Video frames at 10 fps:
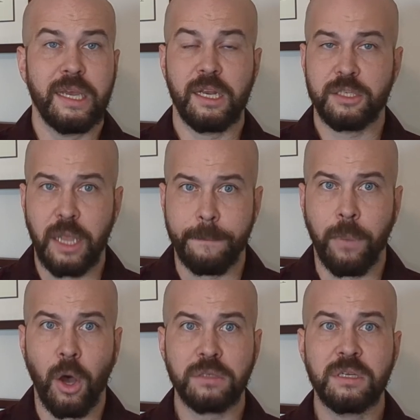It is a
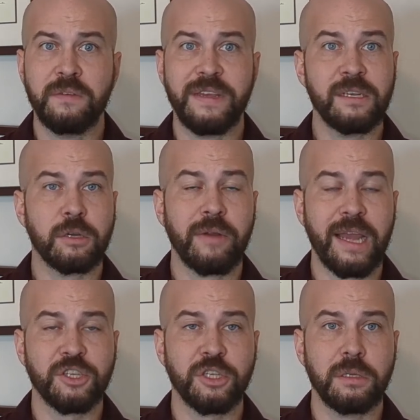positive
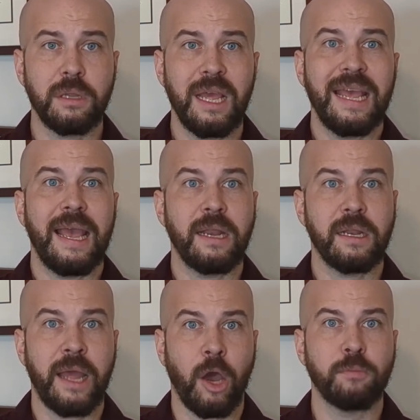interaction and
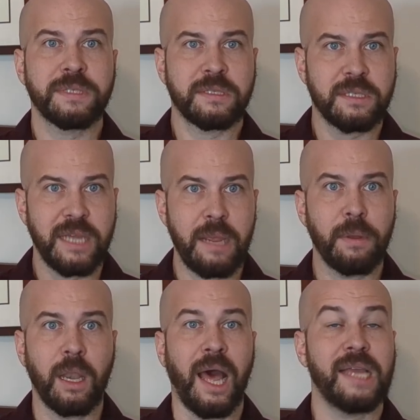it helps
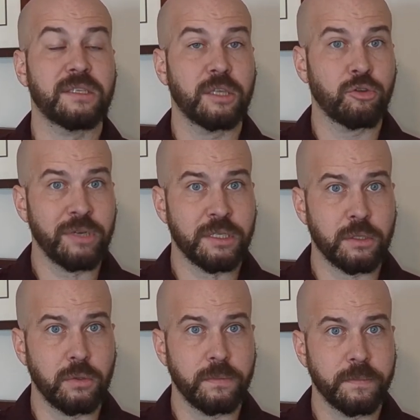stabilize the
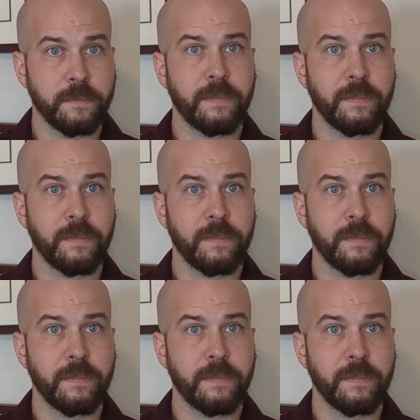crystal.